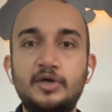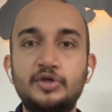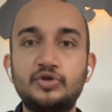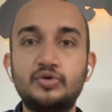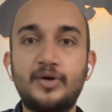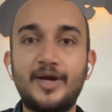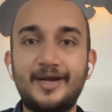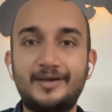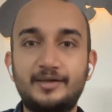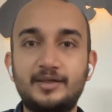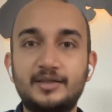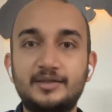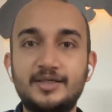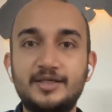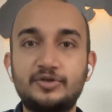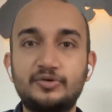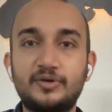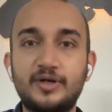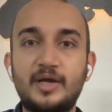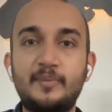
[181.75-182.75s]
you get
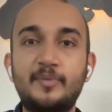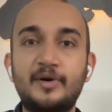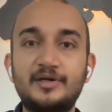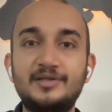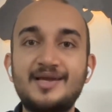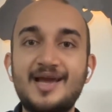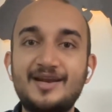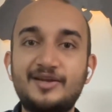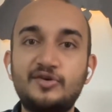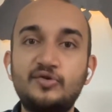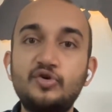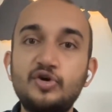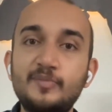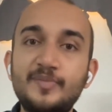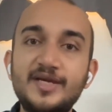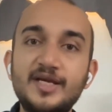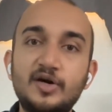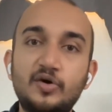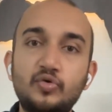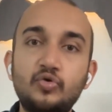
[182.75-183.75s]
nothing today. But there could
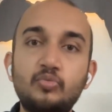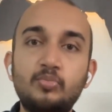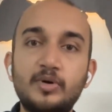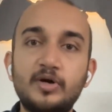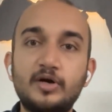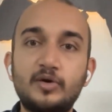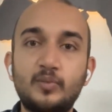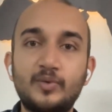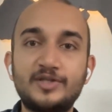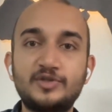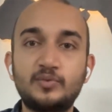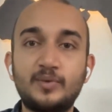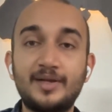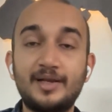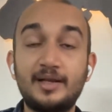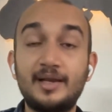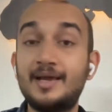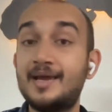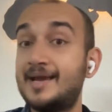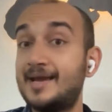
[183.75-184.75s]
be a Uber which
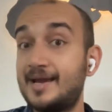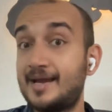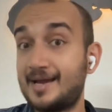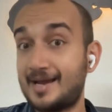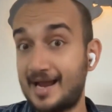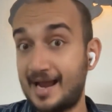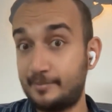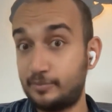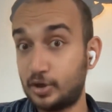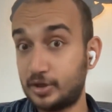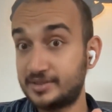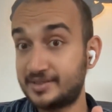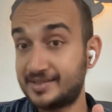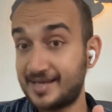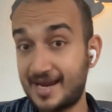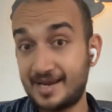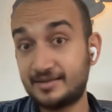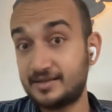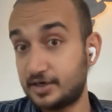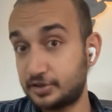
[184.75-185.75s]
will, I'm not
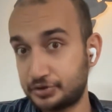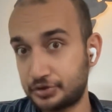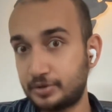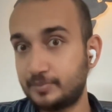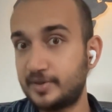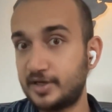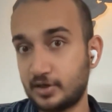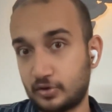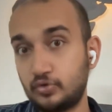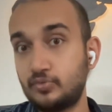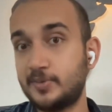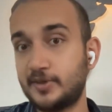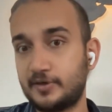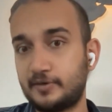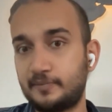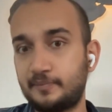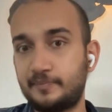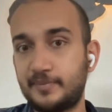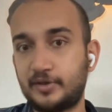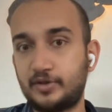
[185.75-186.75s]
saying there should be a
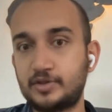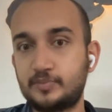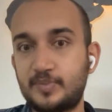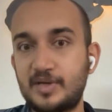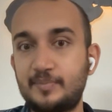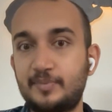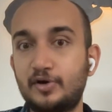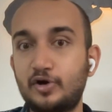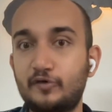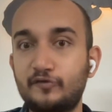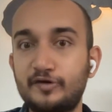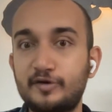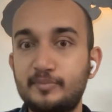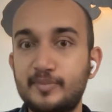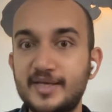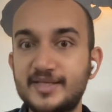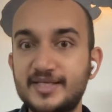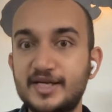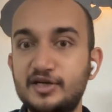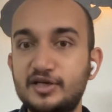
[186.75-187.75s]
Uber because people often
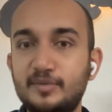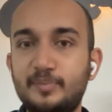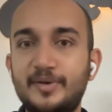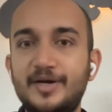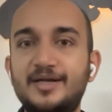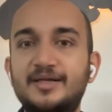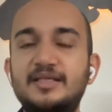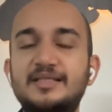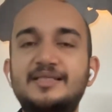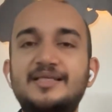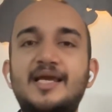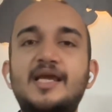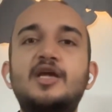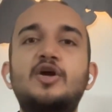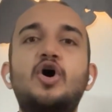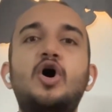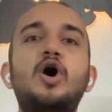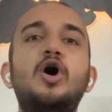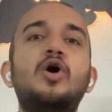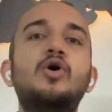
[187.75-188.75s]
misinterpret it saying,
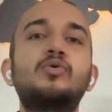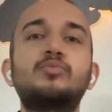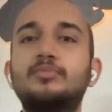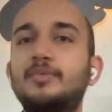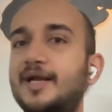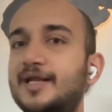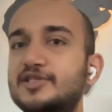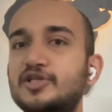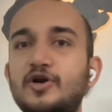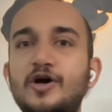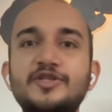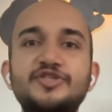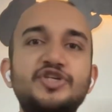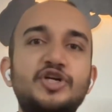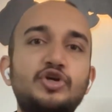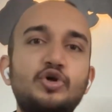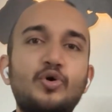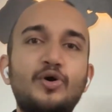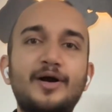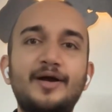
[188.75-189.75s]
oh, let's launch
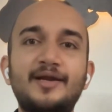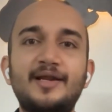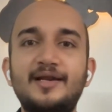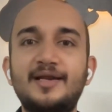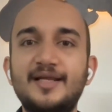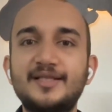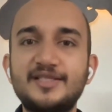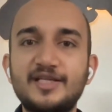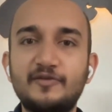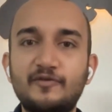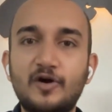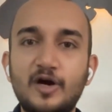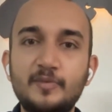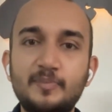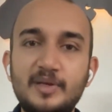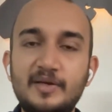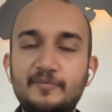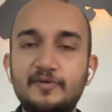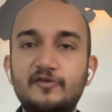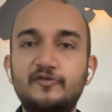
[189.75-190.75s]
a token and let's
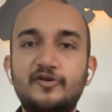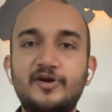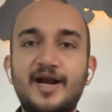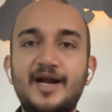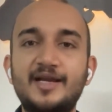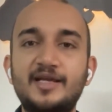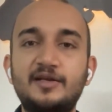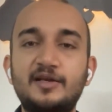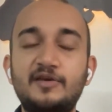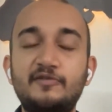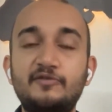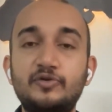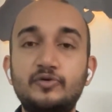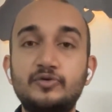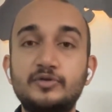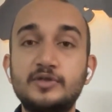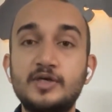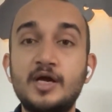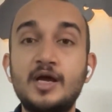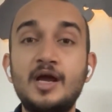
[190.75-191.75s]
reward people for adding
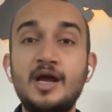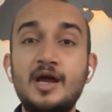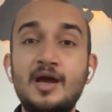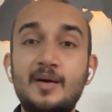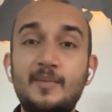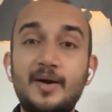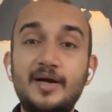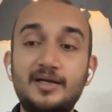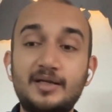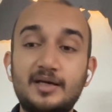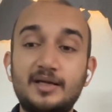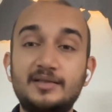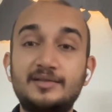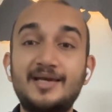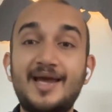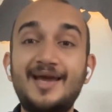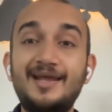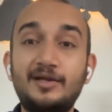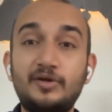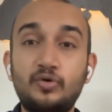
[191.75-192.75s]
reviews. But
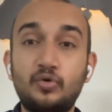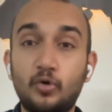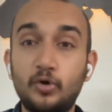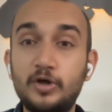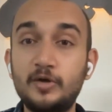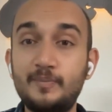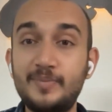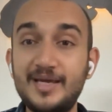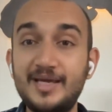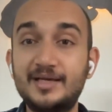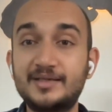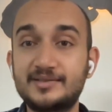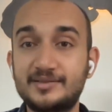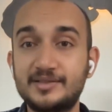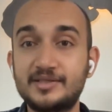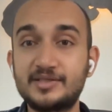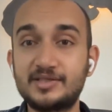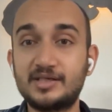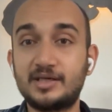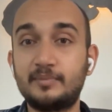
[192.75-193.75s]
there could be a
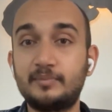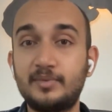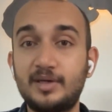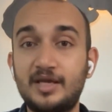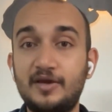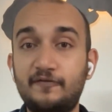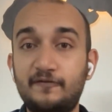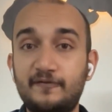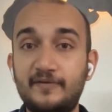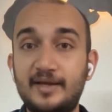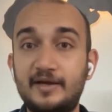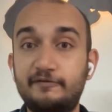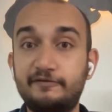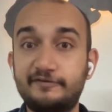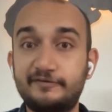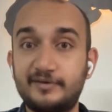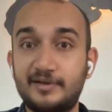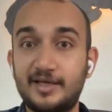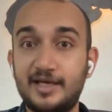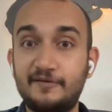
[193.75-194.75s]
system
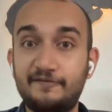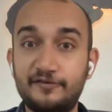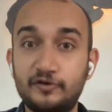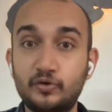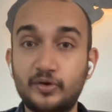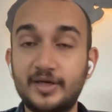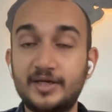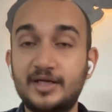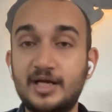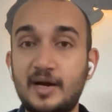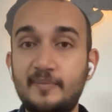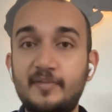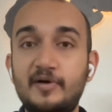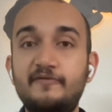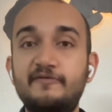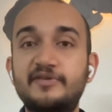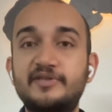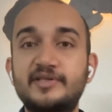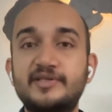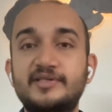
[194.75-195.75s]
if you can come
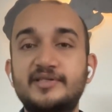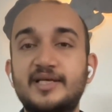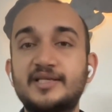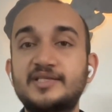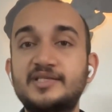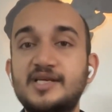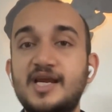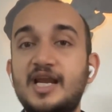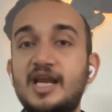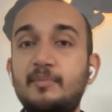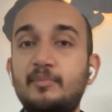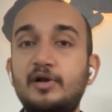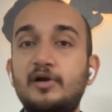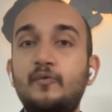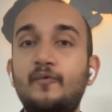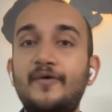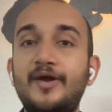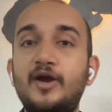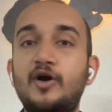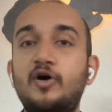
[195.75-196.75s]
up with a
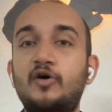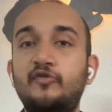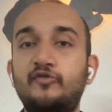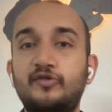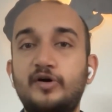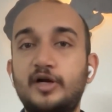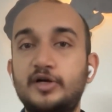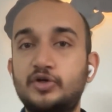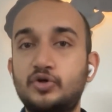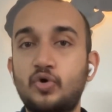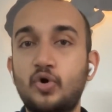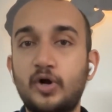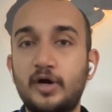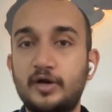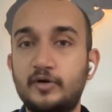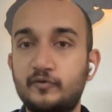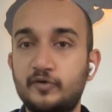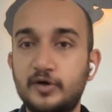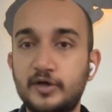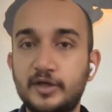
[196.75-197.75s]
sustainable way of a
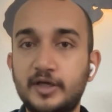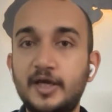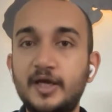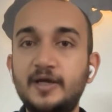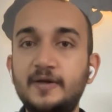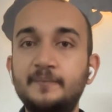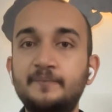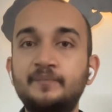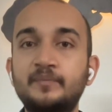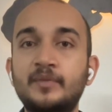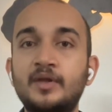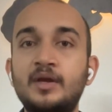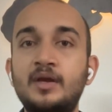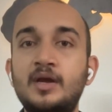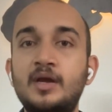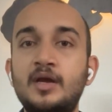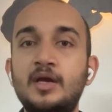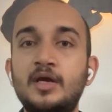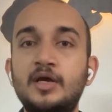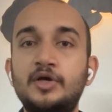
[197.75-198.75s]
token working.
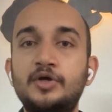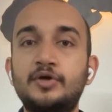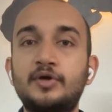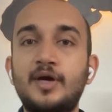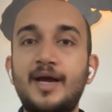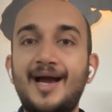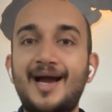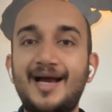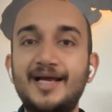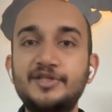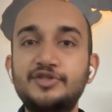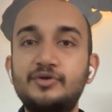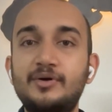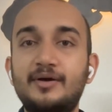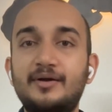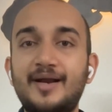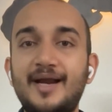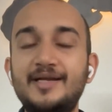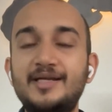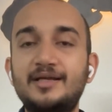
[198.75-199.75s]
As you
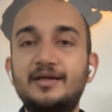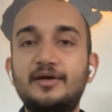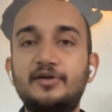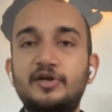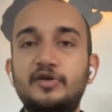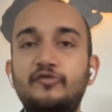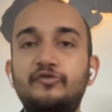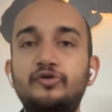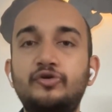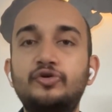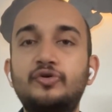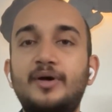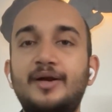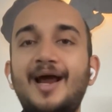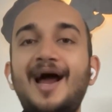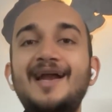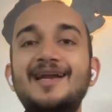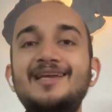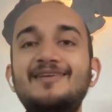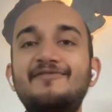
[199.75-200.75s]
are writing a review, you are
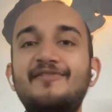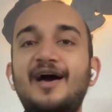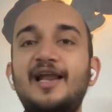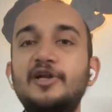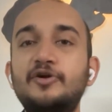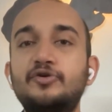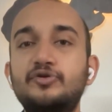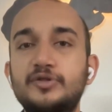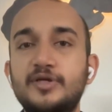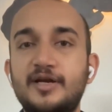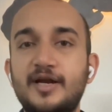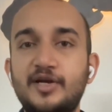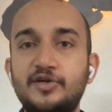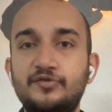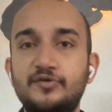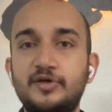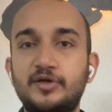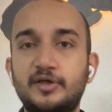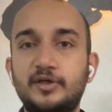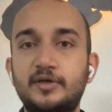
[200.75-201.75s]
adding value to the
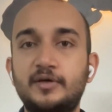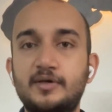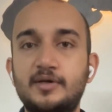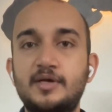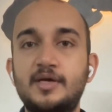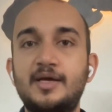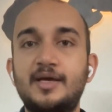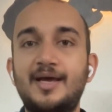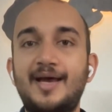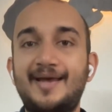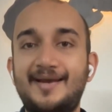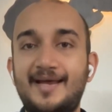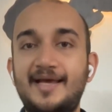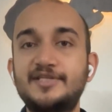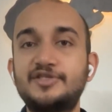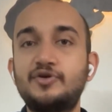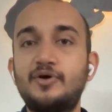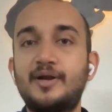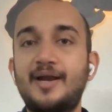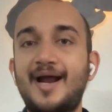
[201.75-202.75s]
network. And
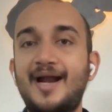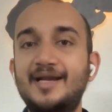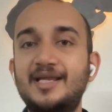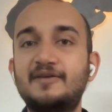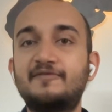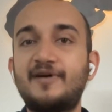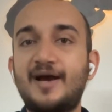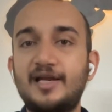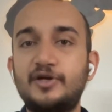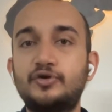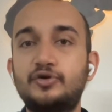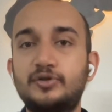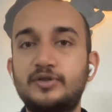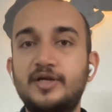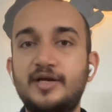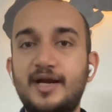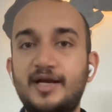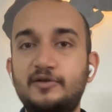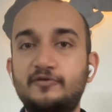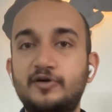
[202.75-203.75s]
as you are adding value to
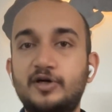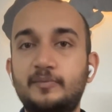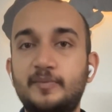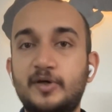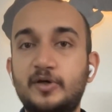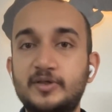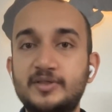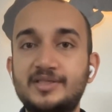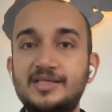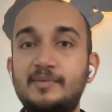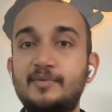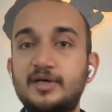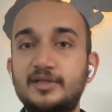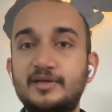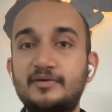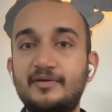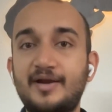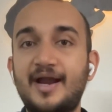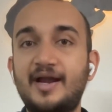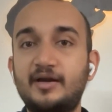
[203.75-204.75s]
the network, because some
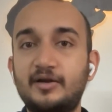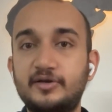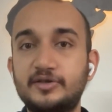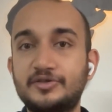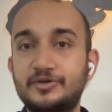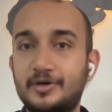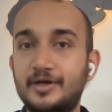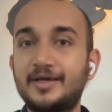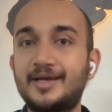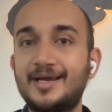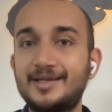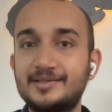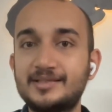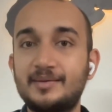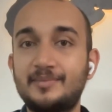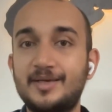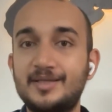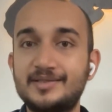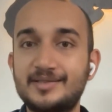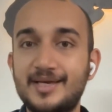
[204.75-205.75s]
other rider is going to get
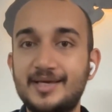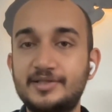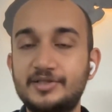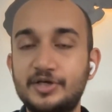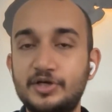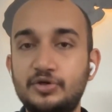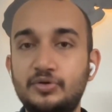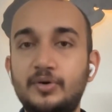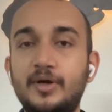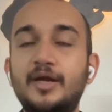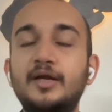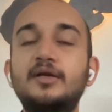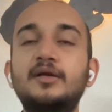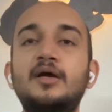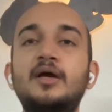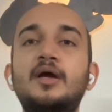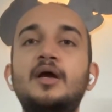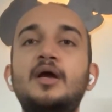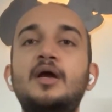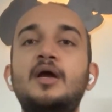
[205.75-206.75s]
some insights into it,